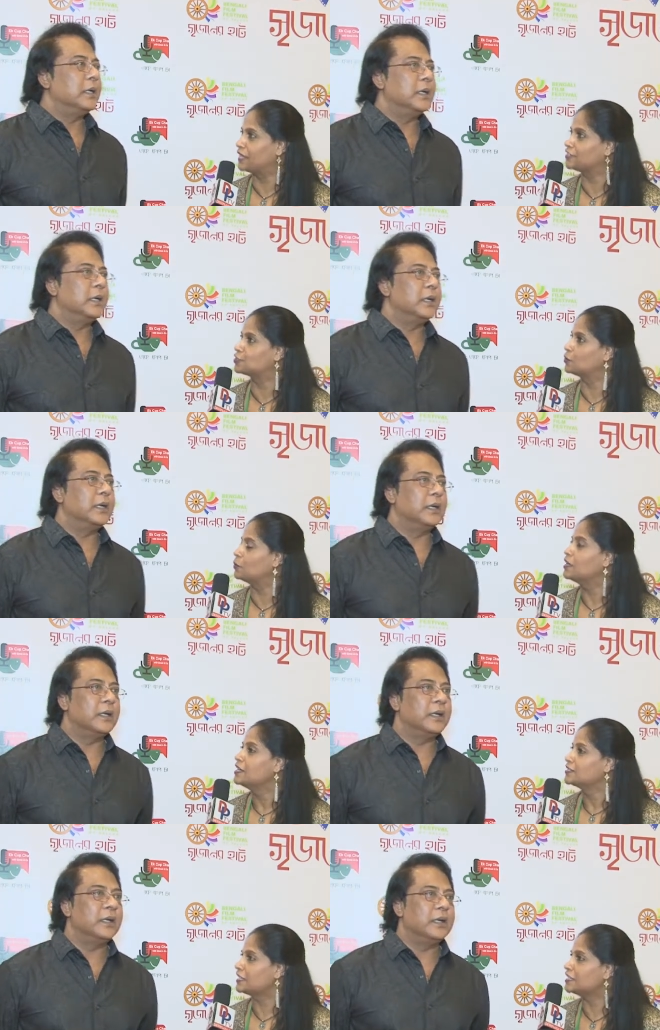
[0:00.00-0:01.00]
Speaker 1: that. So
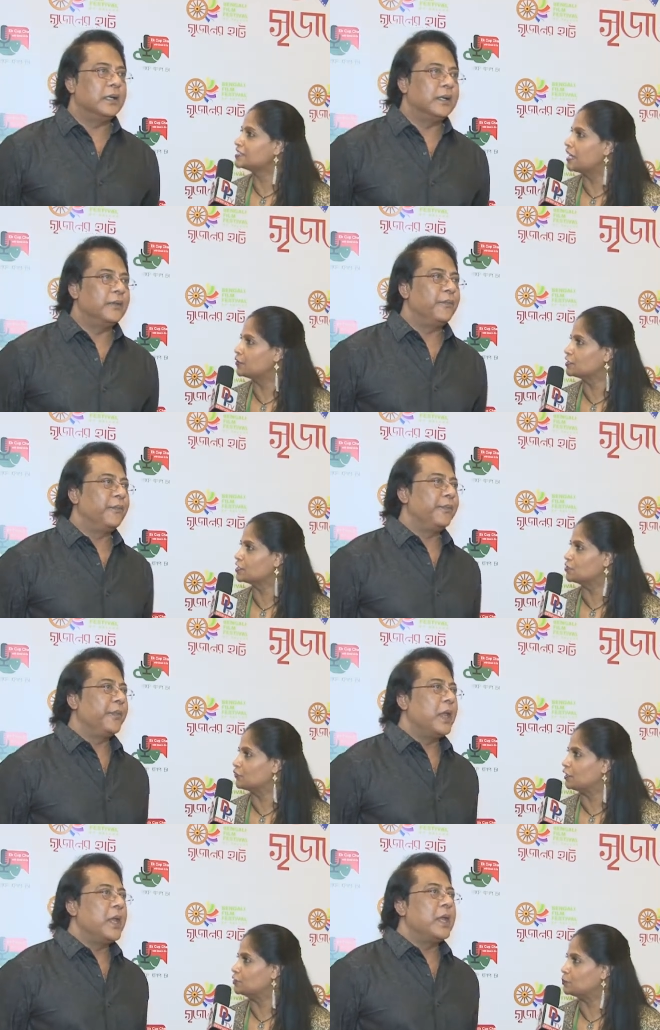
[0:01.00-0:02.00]
tell us, how does it
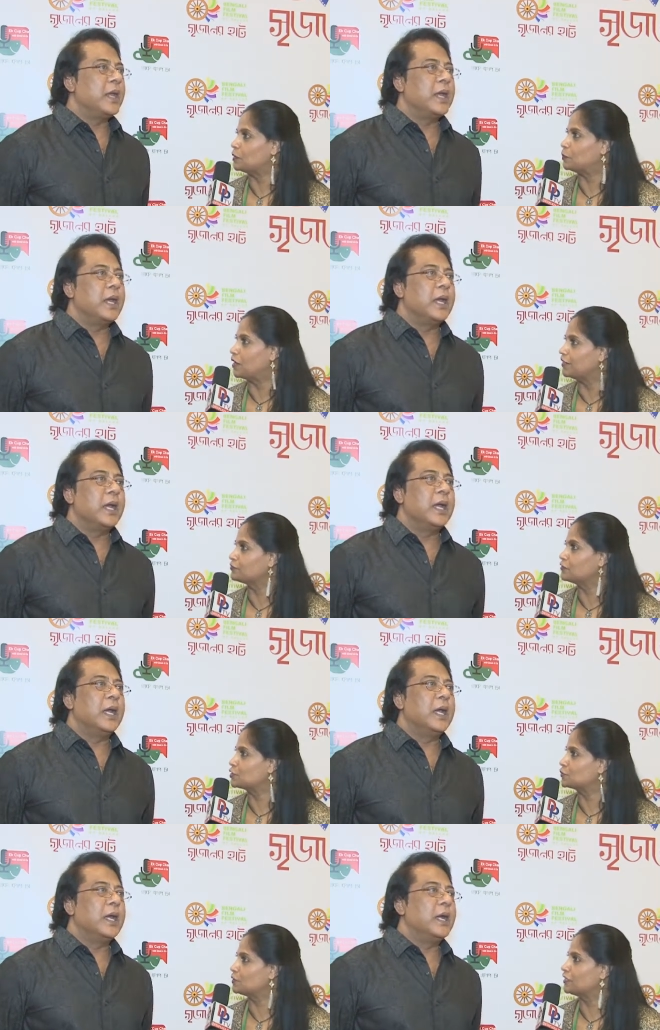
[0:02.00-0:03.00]
feel to be part of
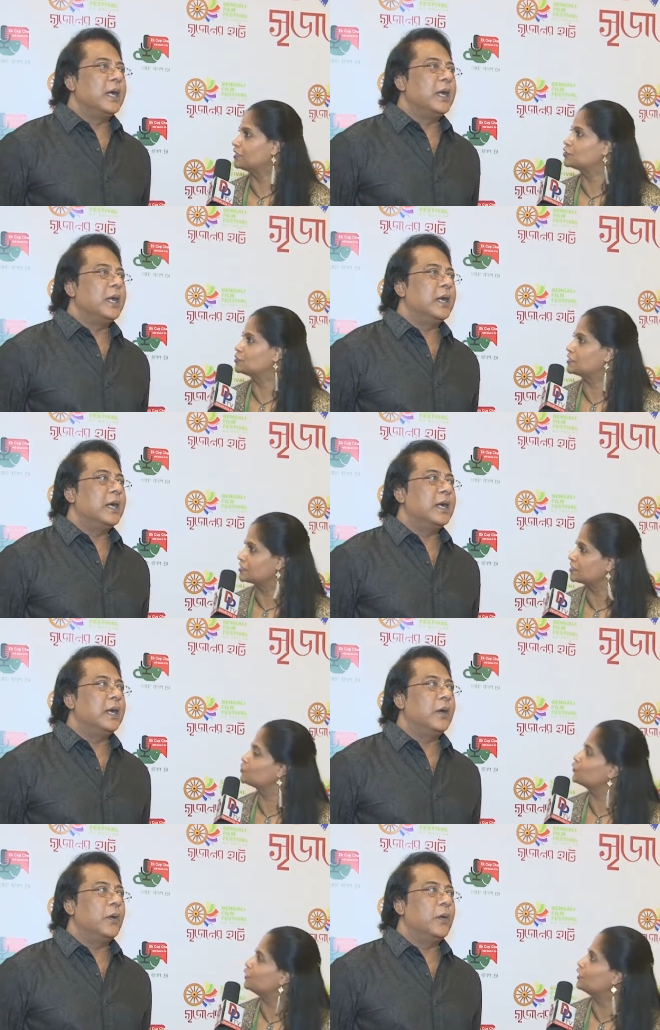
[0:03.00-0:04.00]
this one and to
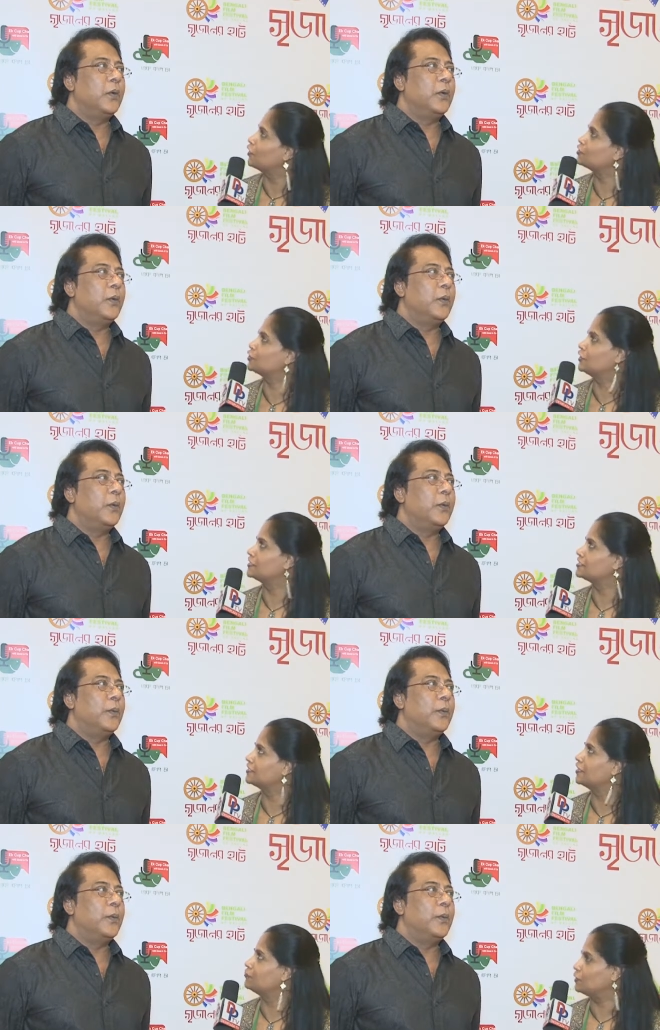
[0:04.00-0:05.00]
successfully launch this
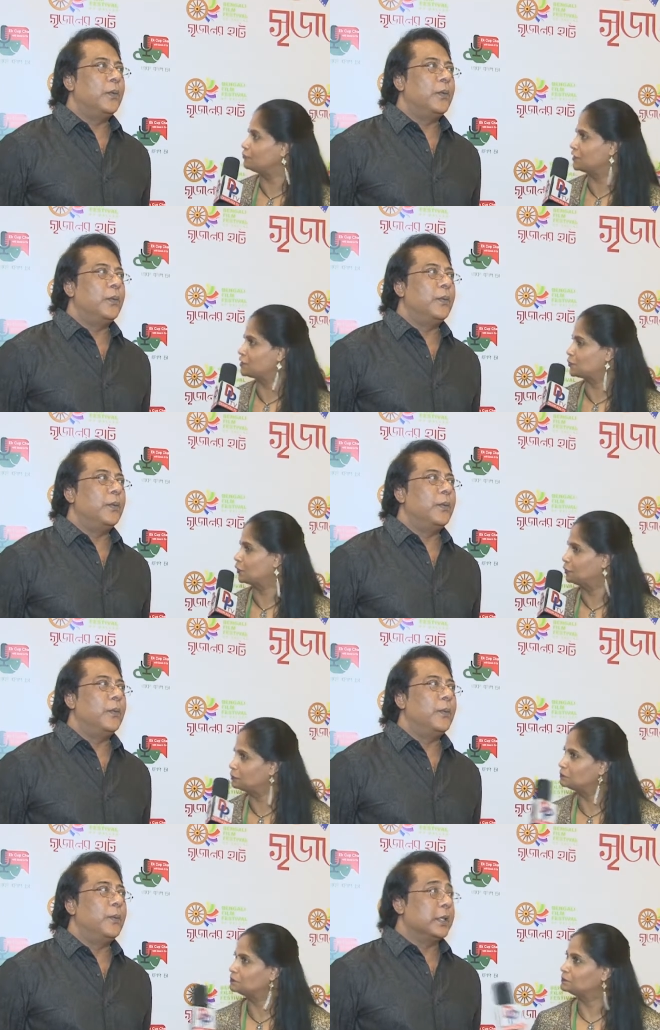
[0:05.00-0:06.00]
film festival?
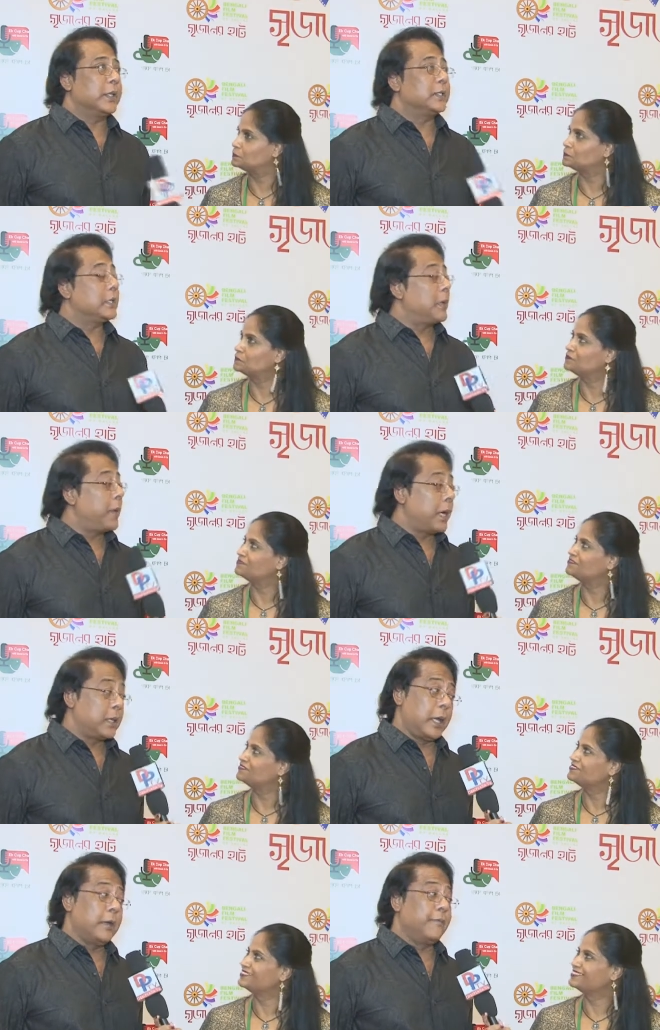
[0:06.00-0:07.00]
Speaker 2: Well, this is a big
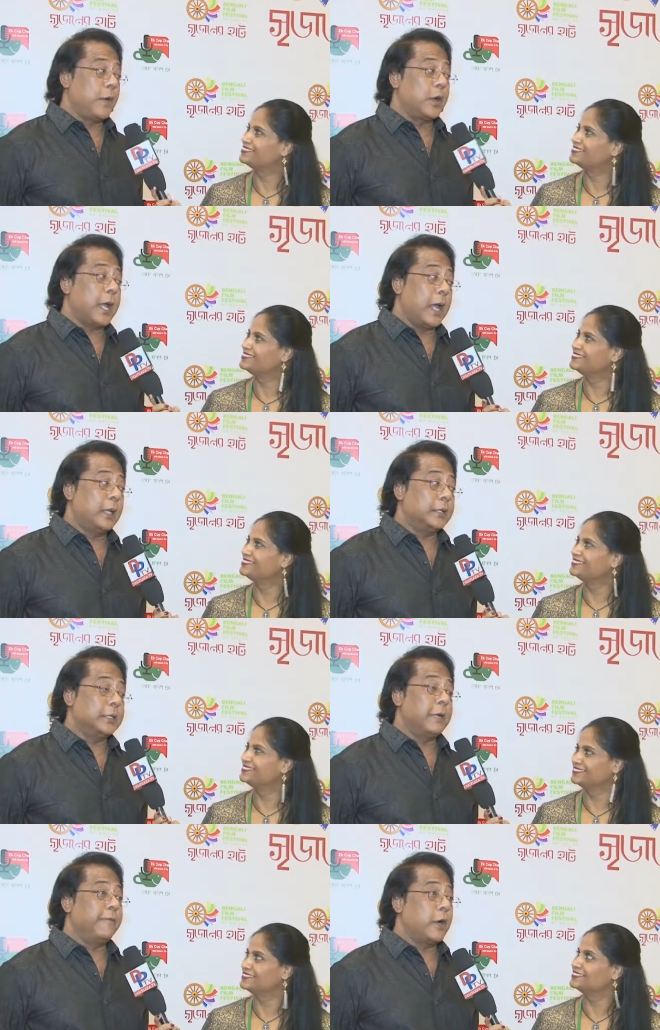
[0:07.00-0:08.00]
thing for
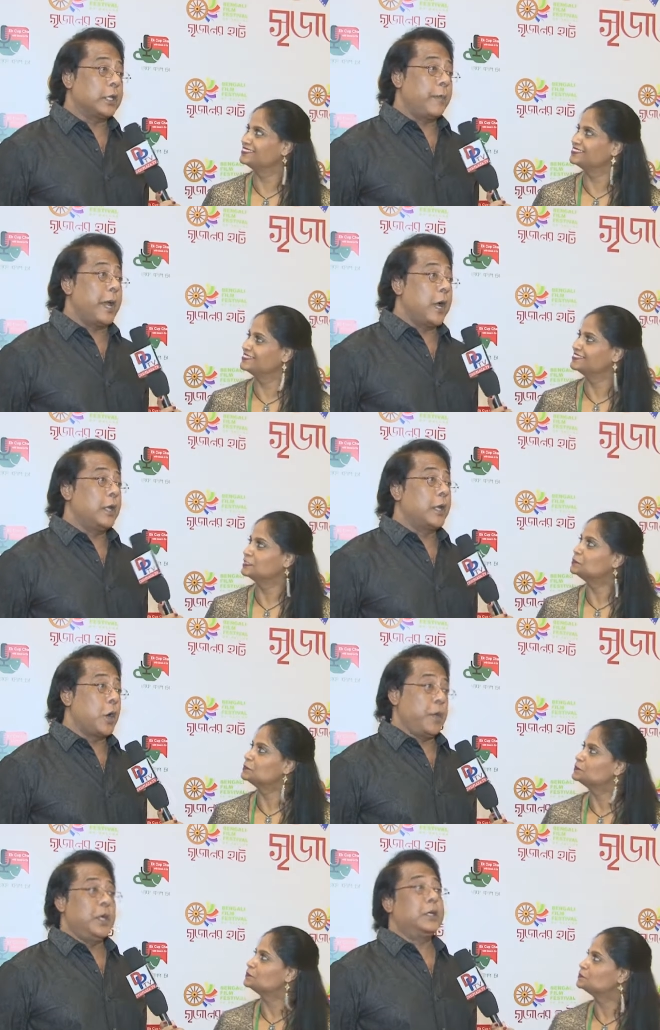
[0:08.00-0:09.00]
Dallas and for the Bengali
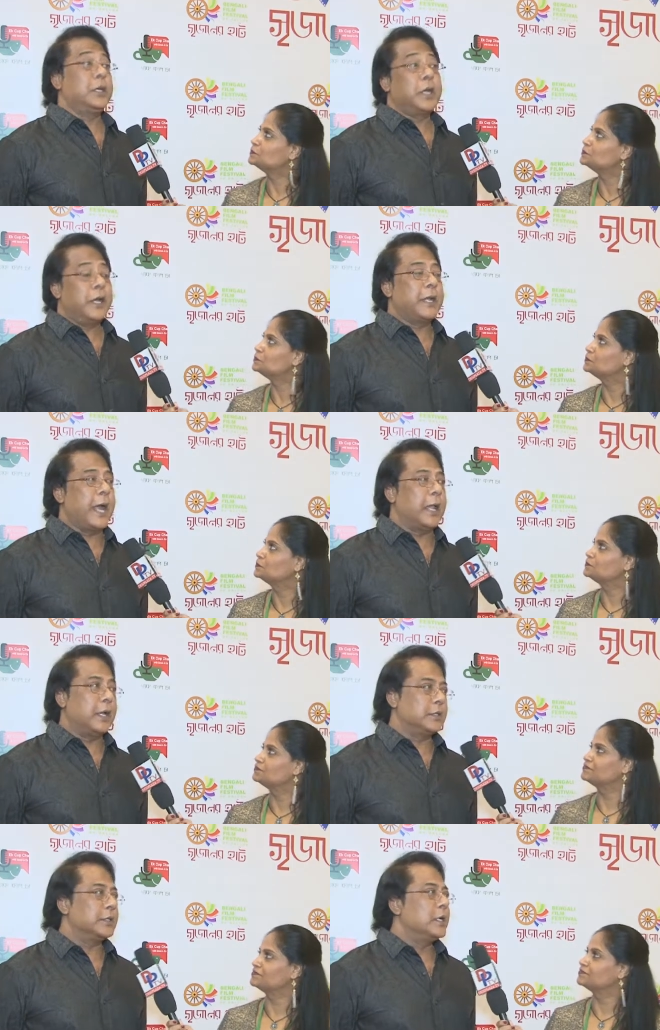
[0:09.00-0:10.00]
community here in
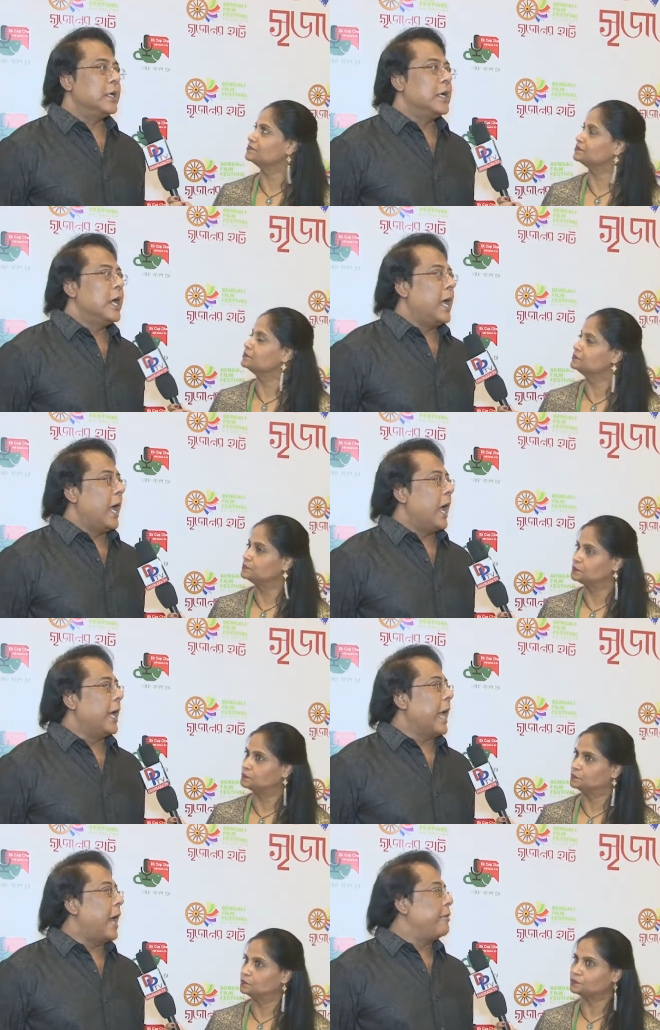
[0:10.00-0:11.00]
Dallas,
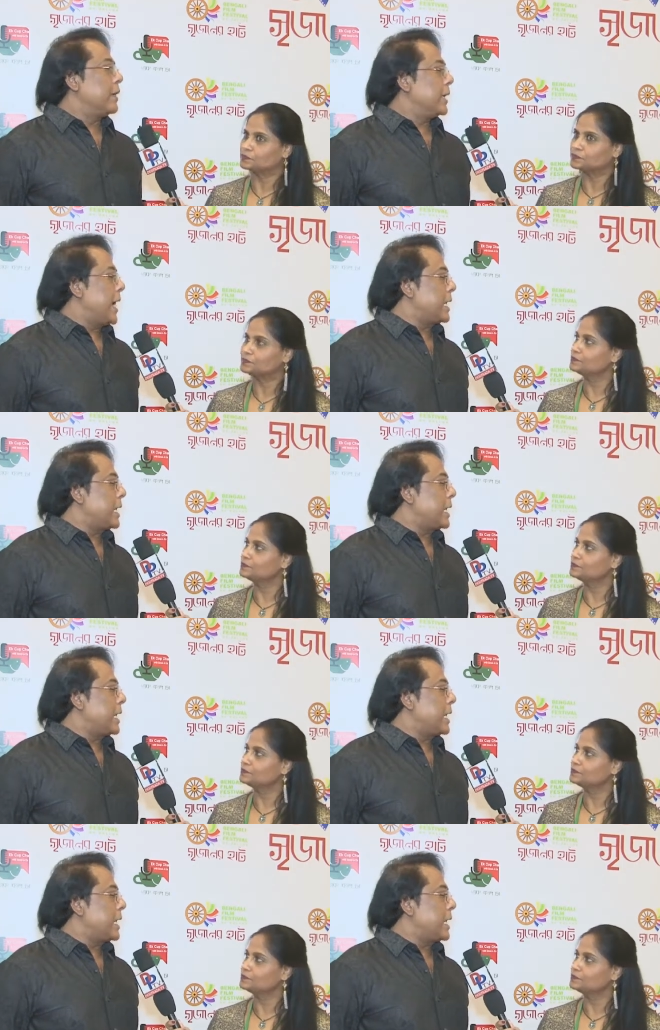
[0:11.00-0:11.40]
and I really